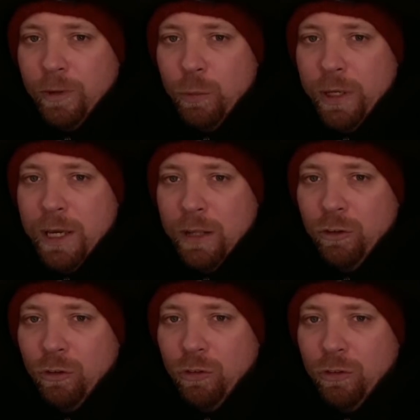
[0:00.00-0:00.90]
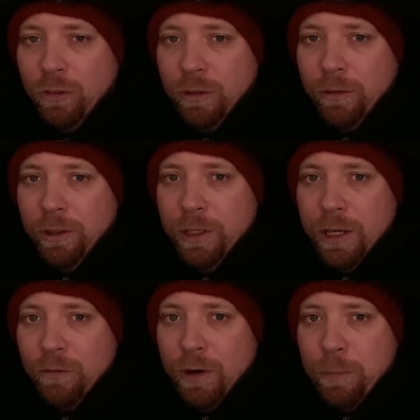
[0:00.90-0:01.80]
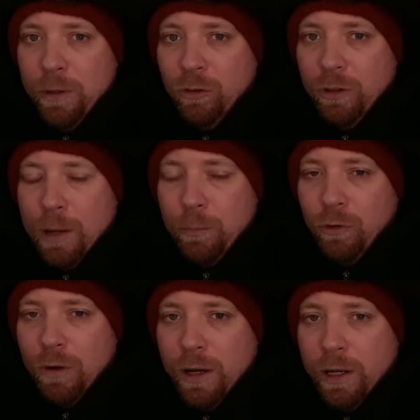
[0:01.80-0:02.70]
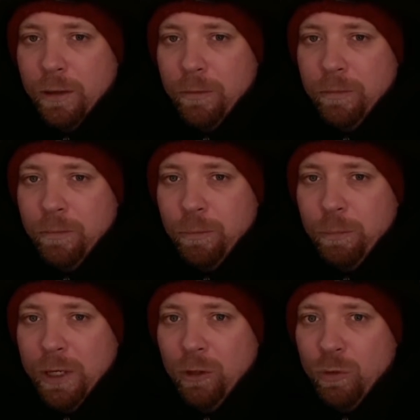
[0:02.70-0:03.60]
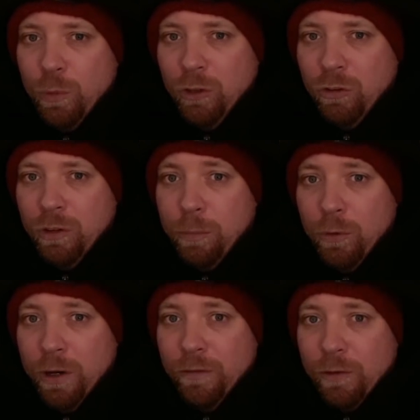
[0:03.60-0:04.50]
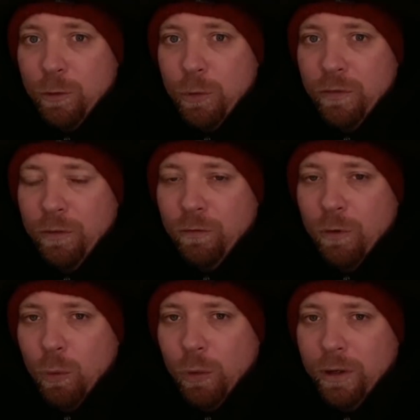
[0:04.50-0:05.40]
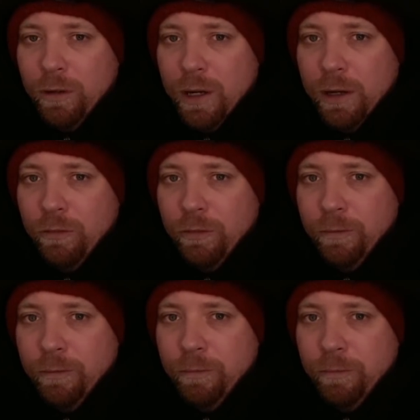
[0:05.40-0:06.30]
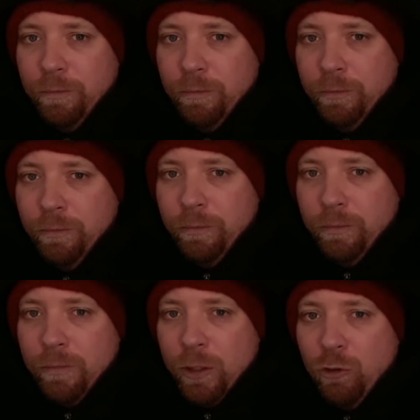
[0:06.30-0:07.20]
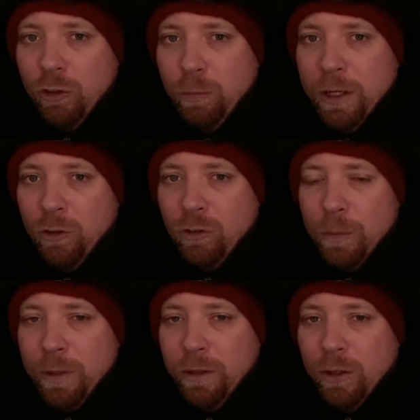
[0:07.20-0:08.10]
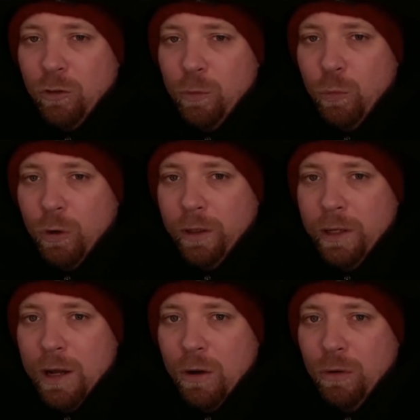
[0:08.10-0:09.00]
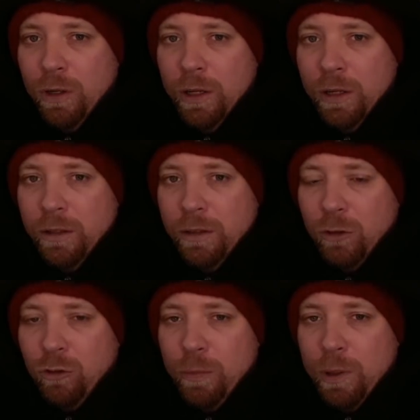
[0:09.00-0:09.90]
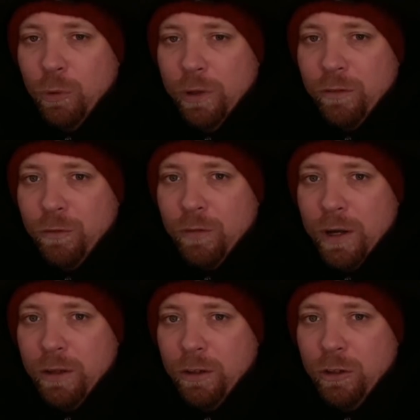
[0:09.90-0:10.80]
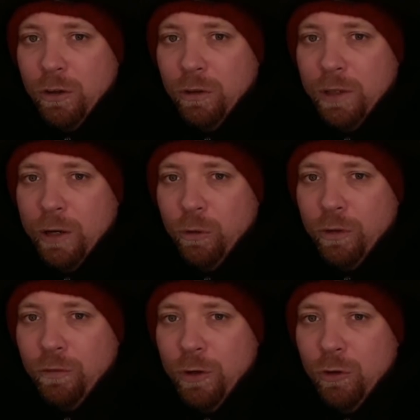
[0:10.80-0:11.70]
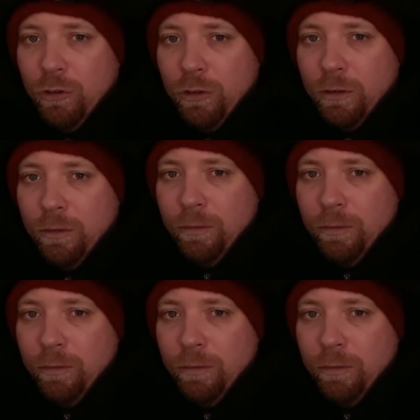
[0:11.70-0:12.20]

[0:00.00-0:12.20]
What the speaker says: We can't just give up and stop trying, because then what's the point of ever moving forward in life? Just because something doesn't work now doesn't mean we'll never find the cure later in the future.